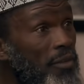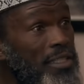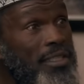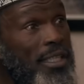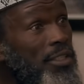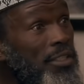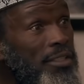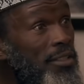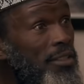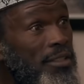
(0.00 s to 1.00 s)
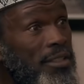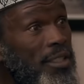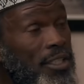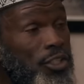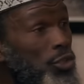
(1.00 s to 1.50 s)
vaccinations,
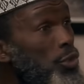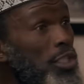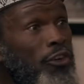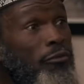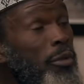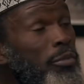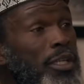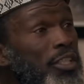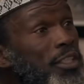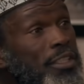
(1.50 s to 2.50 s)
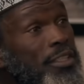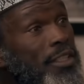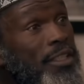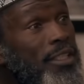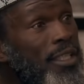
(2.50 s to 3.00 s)
reducing of population
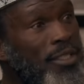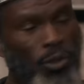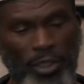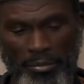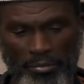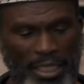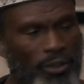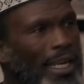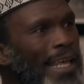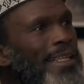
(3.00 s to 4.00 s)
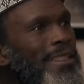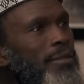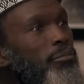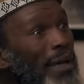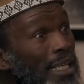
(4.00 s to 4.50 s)
is all a middle
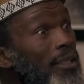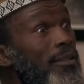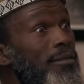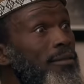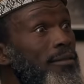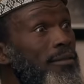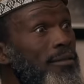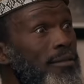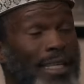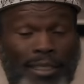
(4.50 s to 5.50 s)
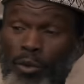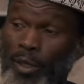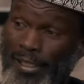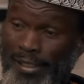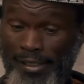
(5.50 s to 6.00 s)
land battle that the
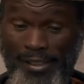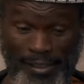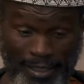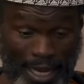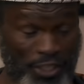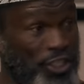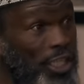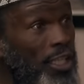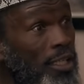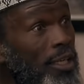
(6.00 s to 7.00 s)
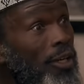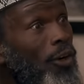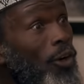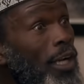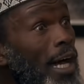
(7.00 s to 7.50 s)
West is cashing in
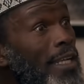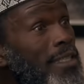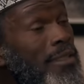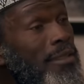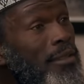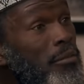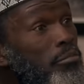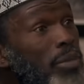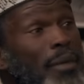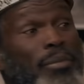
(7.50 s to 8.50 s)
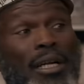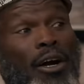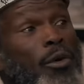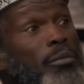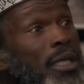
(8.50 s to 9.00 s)
on us, pumping
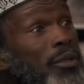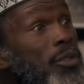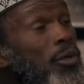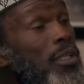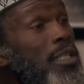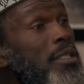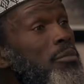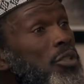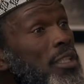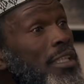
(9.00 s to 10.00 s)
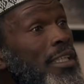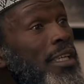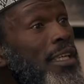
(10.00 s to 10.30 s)
our women with contraception